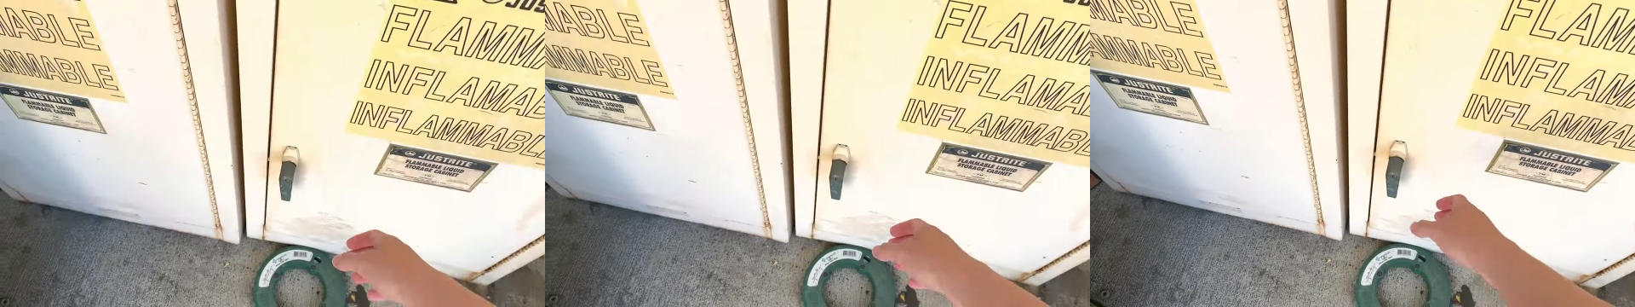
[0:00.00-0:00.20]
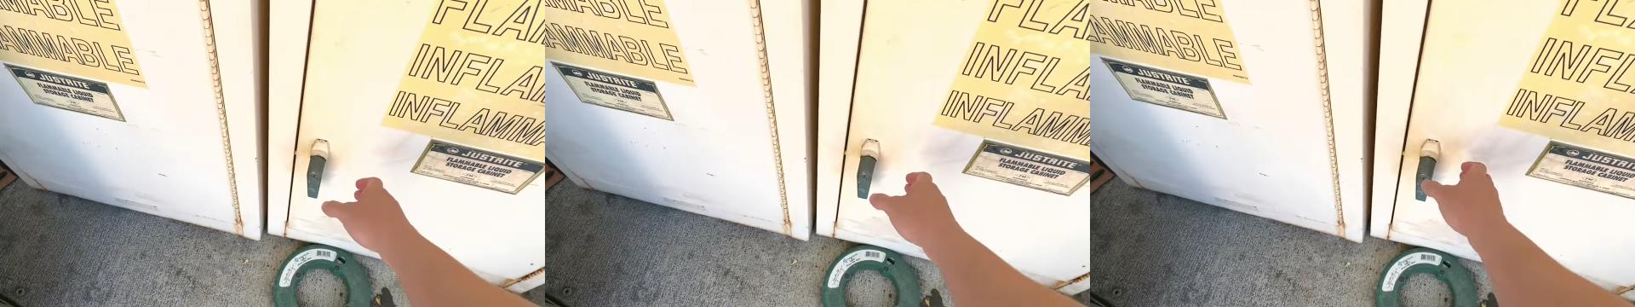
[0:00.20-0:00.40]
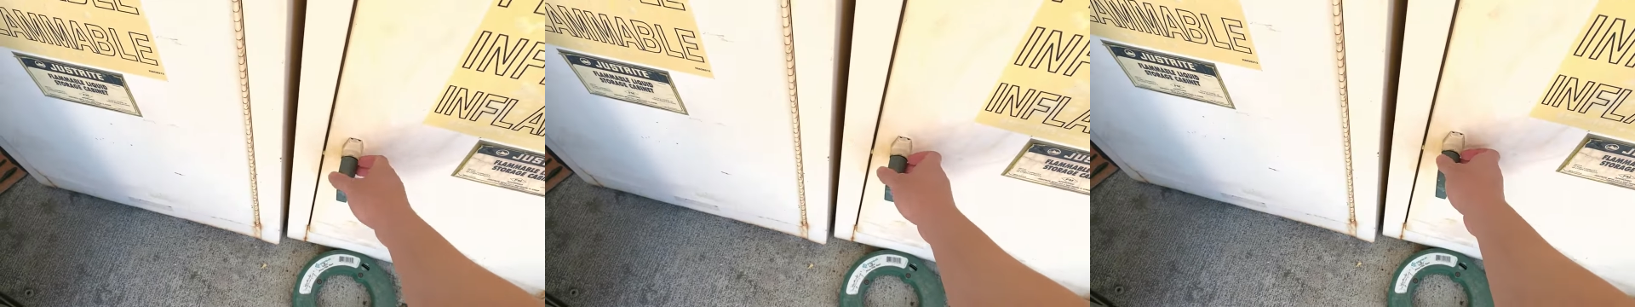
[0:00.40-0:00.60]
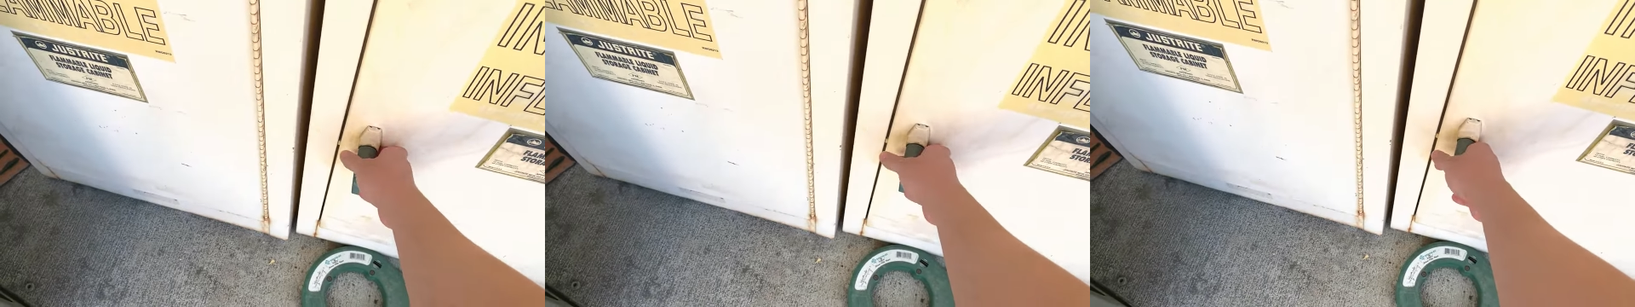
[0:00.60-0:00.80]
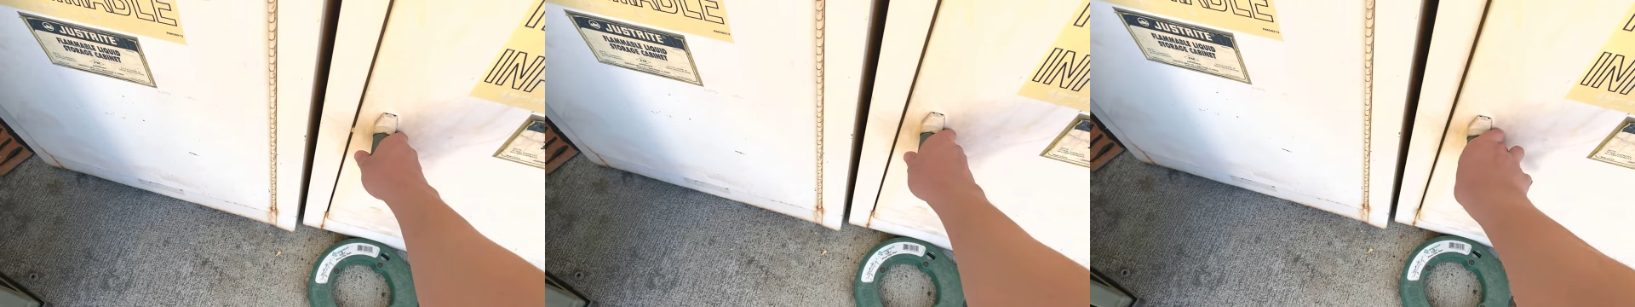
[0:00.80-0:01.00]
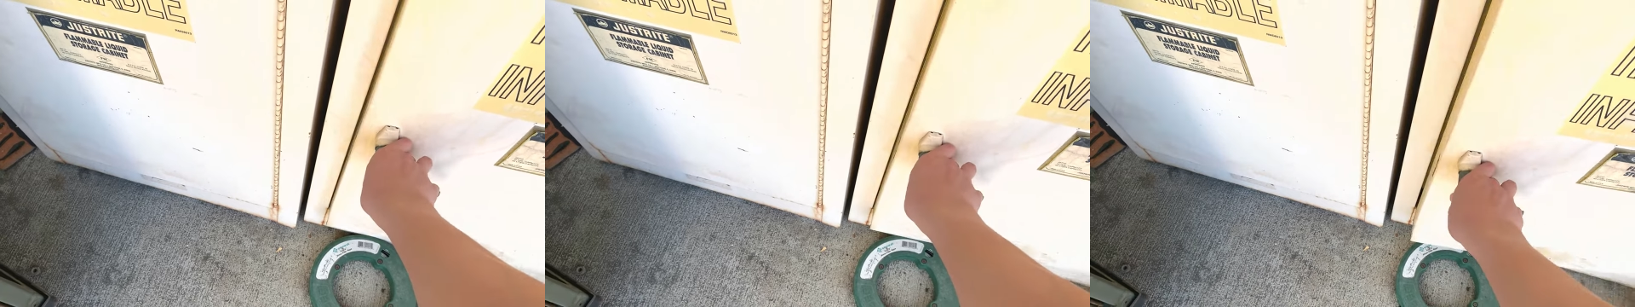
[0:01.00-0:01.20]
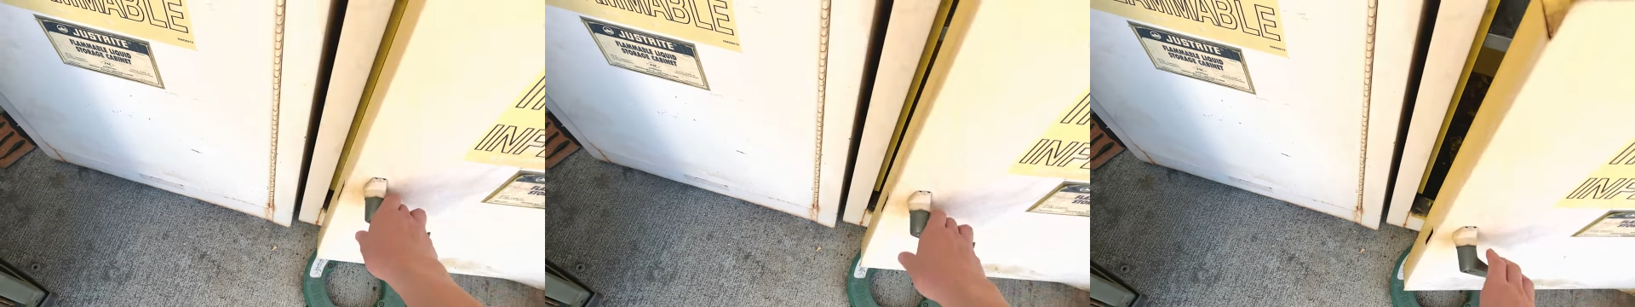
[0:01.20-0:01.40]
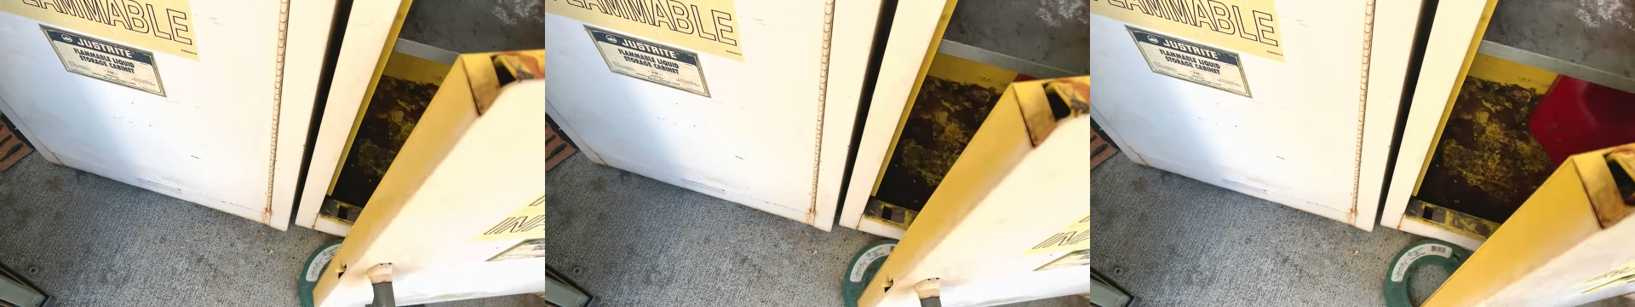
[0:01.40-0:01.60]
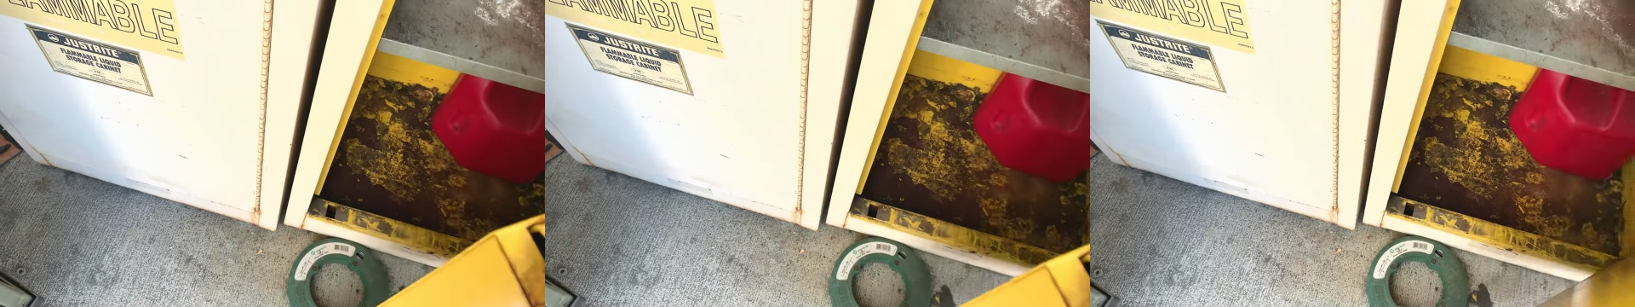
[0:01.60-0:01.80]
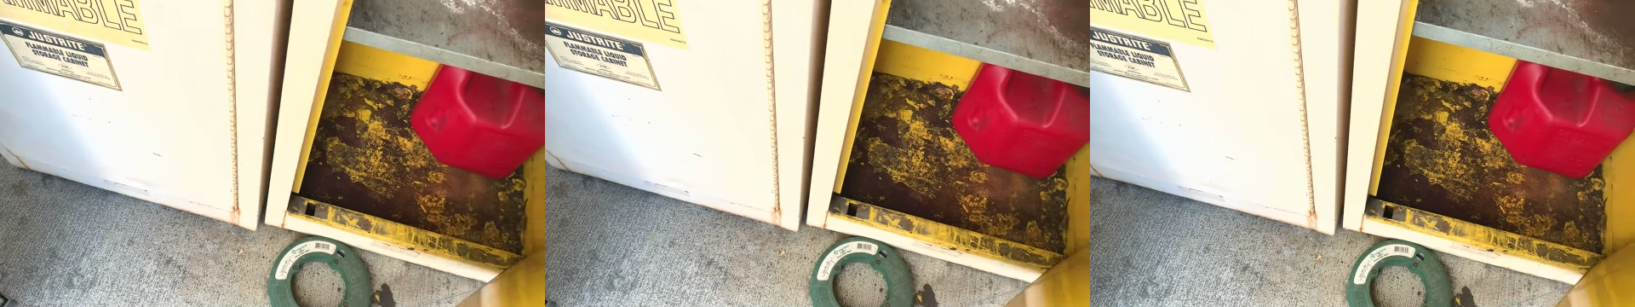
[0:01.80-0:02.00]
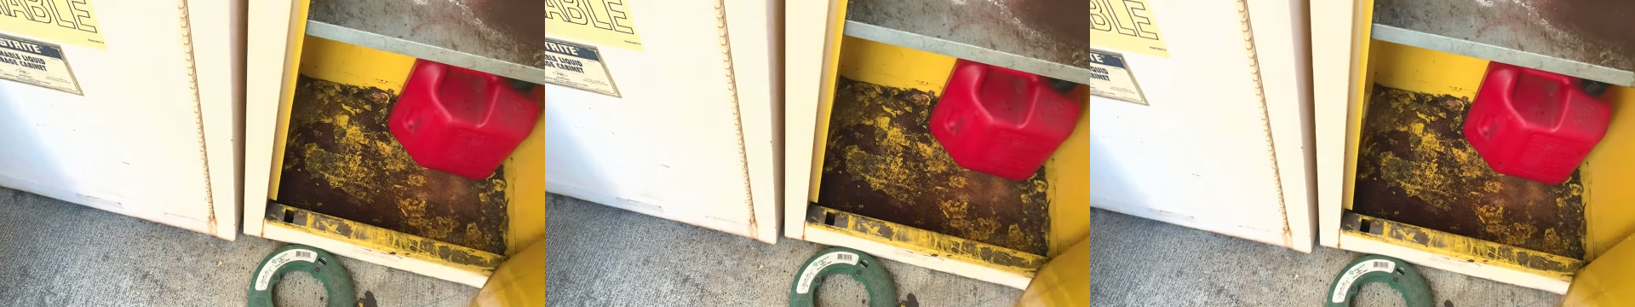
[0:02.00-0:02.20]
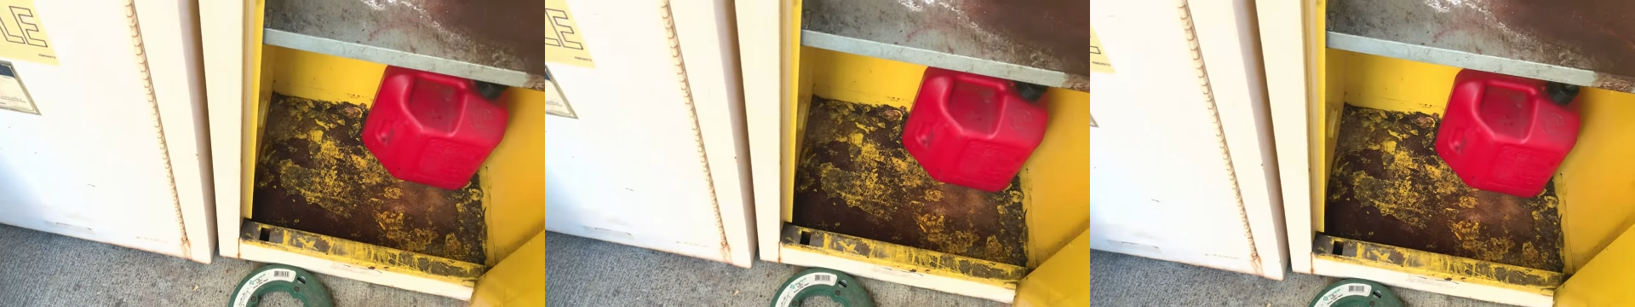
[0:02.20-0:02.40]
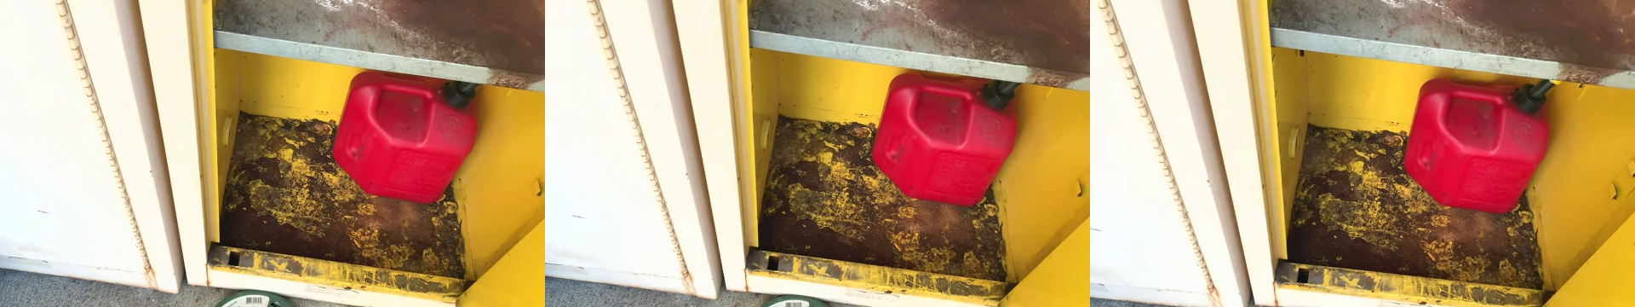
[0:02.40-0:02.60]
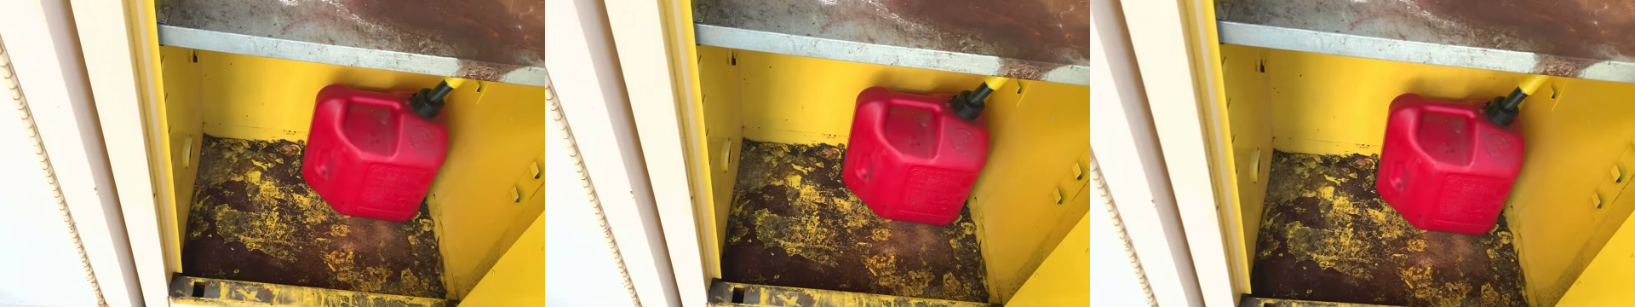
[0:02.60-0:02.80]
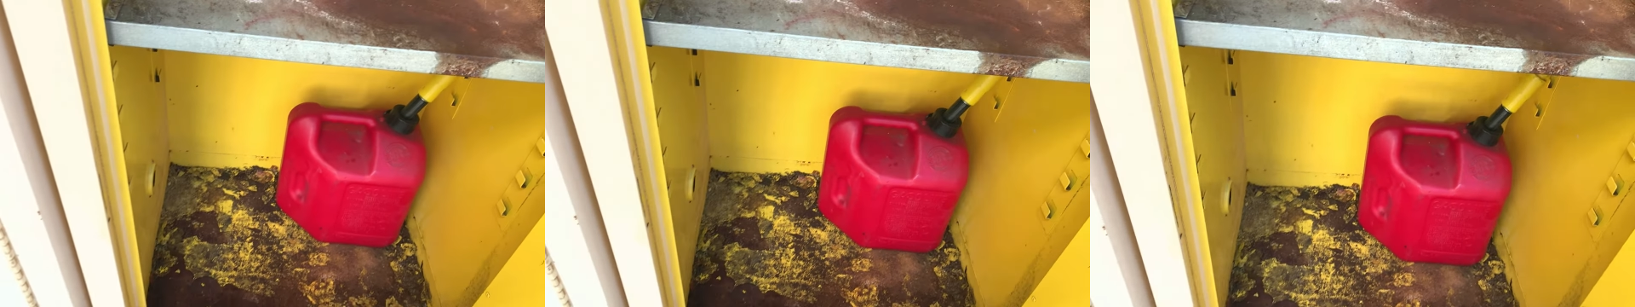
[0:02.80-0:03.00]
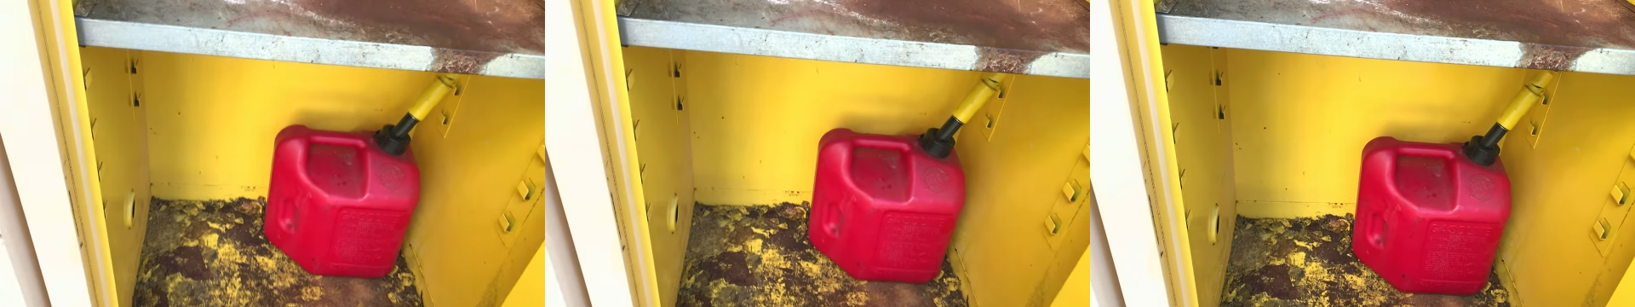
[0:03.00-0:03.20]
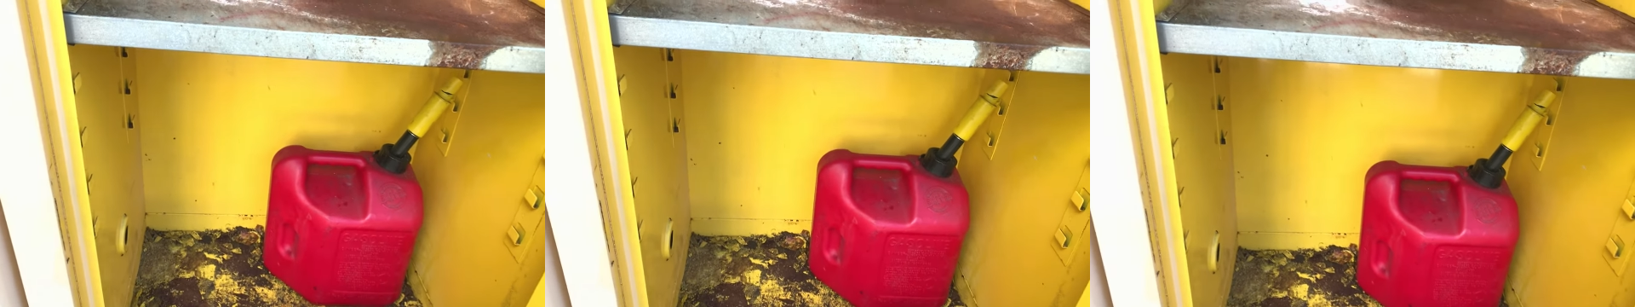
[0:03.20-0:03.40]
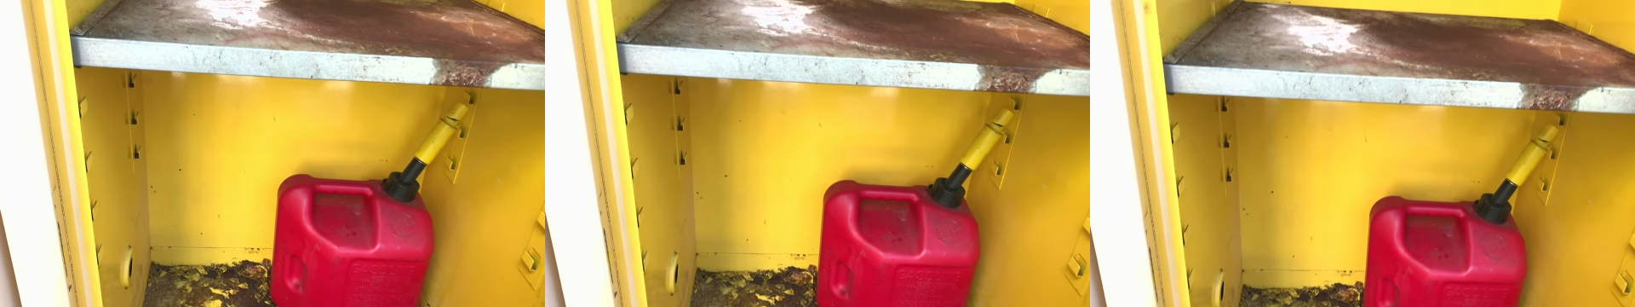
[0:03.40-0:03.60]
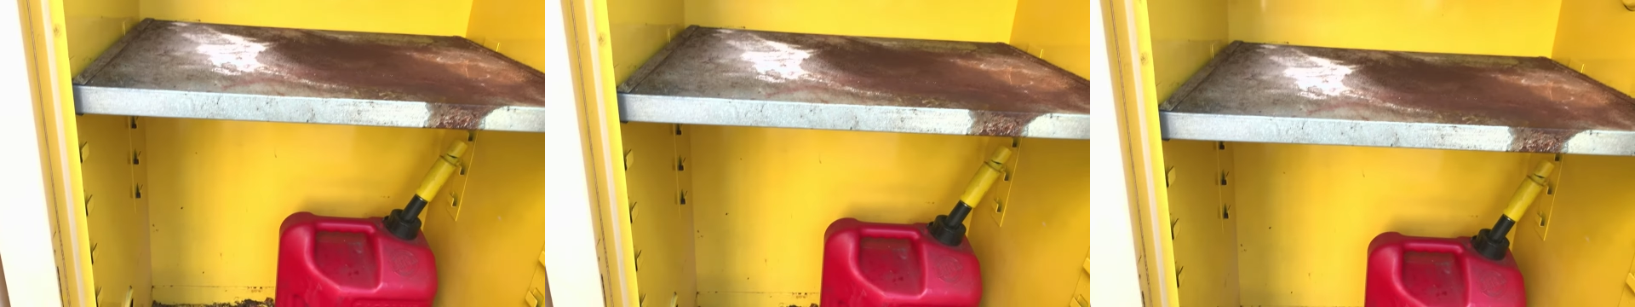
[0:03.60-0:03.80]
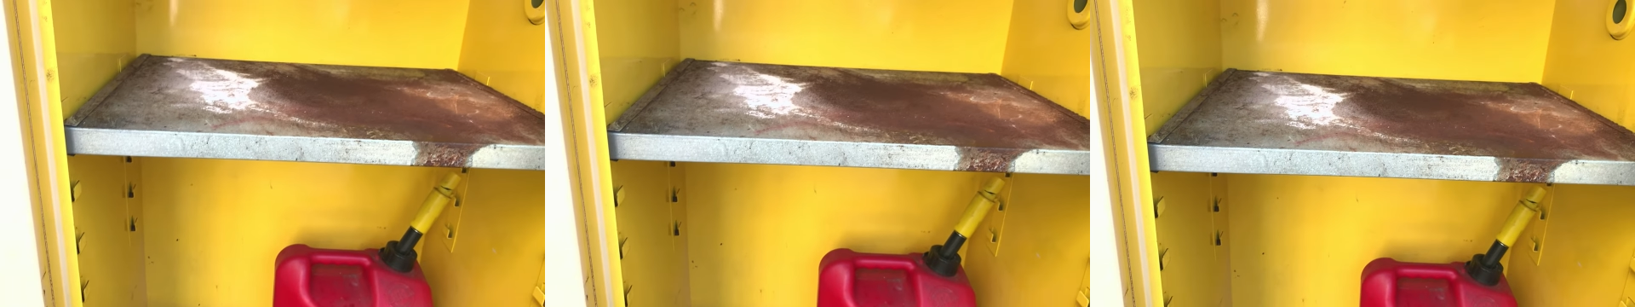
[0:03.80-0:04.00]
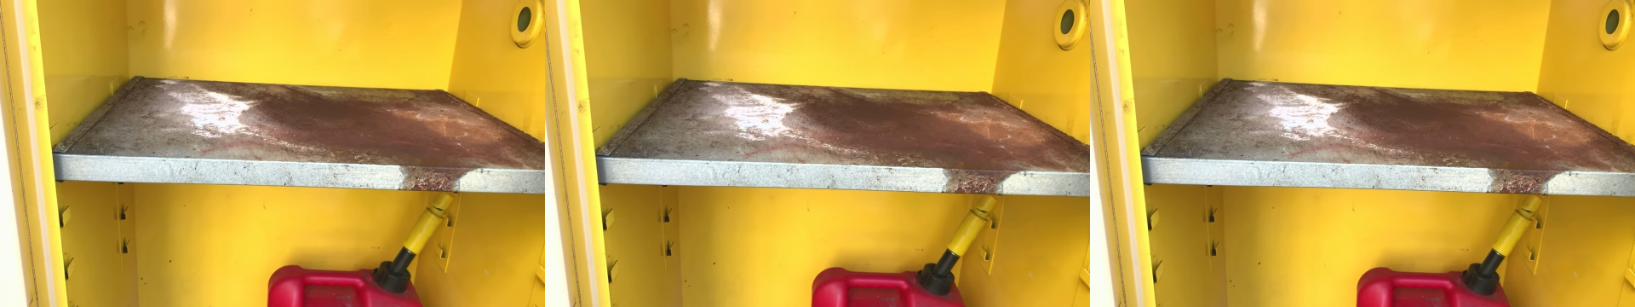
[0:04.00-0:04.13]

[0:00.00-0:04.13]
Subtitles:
(no speaker visible)